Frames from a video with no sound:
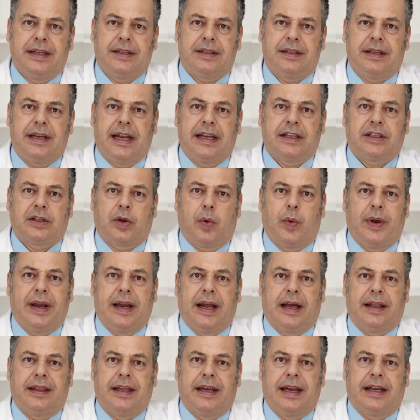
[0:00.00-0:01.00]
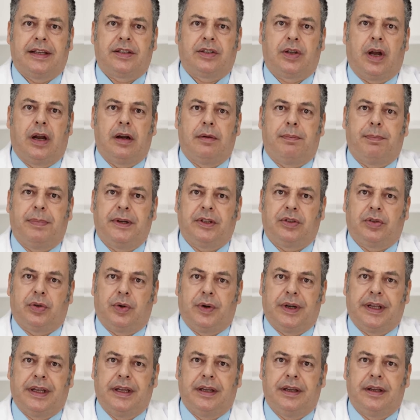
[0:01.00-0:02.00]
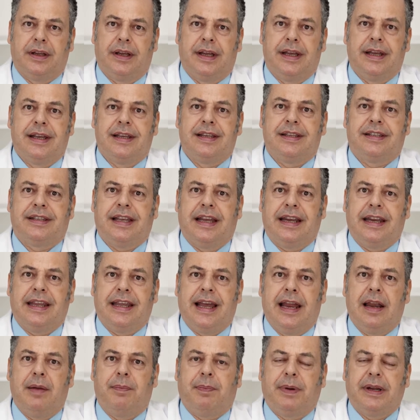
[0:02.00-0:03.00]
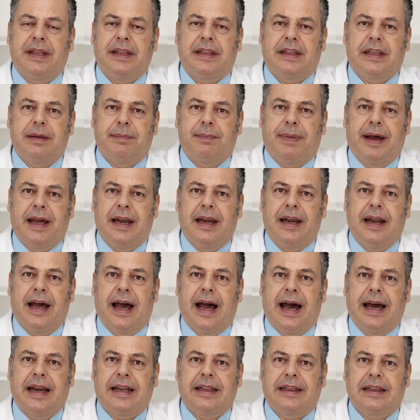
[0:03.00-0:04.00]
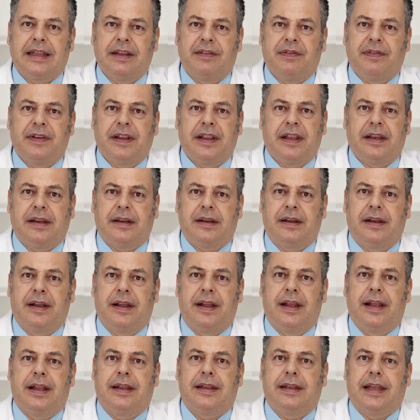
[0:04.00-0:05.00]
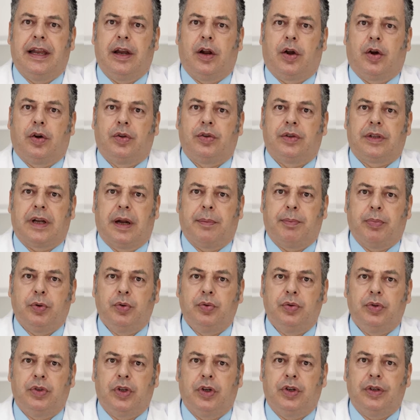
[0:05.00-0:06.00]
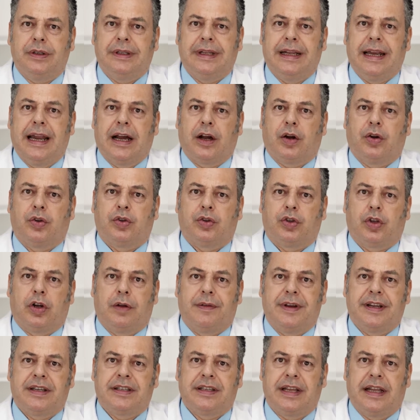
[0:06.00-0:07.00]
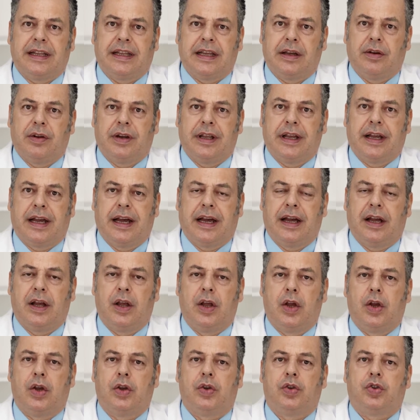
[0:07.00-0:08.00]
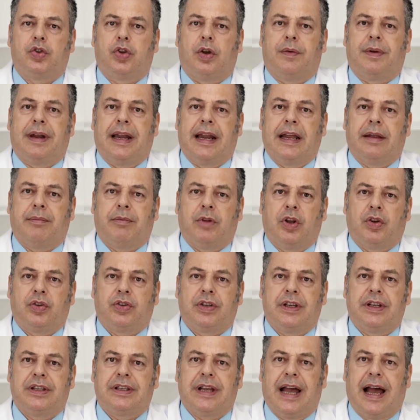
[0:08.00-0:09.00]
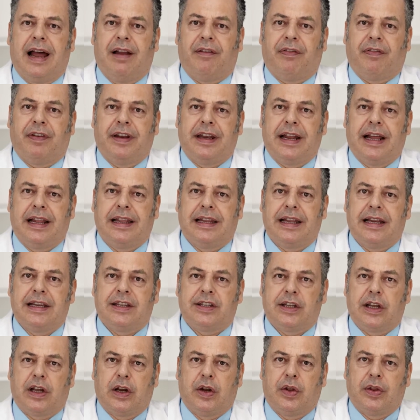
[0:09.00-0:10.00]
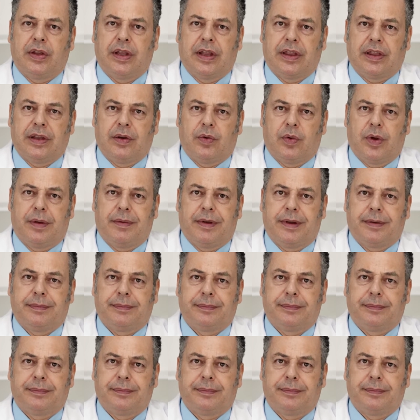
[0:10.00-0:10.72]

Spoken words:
of concentration of attention or state of inertia of attention, which the French physician called charme, and which could be manipulated through verbal